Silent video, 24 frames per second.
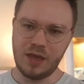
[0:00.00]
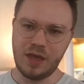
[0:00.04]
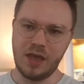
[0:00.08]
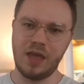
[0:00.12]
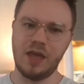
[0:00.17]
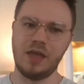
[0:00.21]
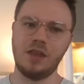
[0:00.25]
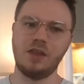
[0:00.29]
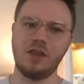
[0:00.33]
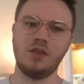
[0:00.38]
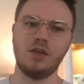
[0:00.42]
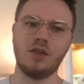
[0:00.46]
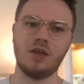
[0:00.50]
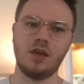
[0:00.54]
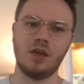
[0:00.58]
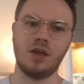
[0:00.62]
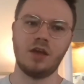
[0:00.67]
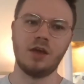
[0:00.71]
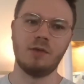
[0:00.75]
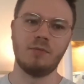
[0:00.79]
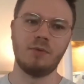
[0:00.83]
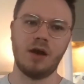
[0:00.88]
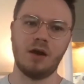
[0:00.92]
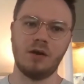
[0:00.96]
and you can
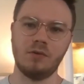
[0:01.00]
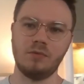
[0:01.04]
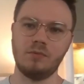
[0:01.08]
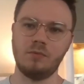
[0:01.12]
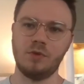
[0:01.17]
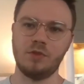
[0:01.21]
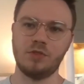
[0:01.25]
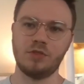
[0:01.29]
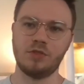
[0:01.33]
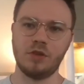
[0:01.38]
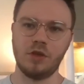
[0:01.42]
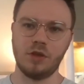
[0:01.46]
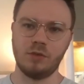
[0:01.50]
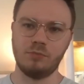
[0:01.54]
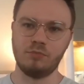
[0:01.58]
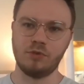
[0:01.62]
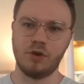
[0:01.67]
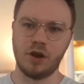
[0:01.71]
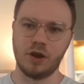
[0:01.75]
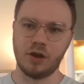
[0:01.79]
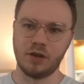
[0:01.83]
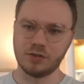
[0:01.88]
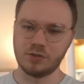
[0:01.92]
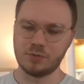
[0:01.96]
come out with good
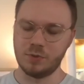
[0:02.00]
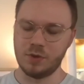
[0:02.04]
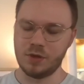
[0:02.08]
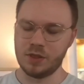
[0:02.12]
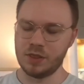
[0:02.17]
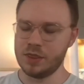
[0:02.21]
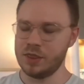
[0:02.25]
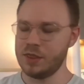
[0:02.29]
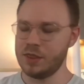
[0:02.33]
products with